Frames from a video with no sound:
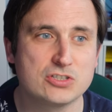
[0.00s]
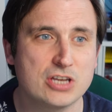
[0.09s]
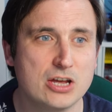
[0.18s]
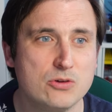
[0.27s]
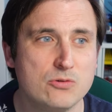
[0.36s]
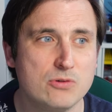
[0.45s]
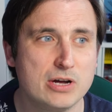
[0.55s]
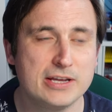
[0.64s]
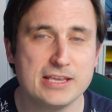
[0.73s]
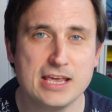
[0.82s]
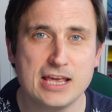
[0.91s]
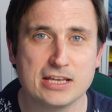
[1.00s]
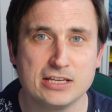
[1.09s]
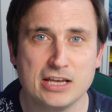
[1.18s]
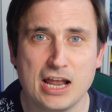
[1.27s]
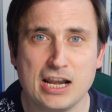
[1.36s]
So yeah,
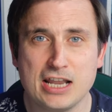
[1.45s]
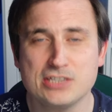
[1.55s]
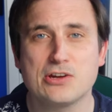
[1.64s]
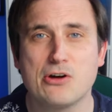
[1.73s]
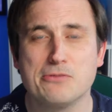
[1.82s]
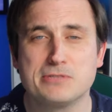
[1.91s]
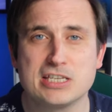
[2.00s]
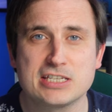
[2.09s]
let's go over to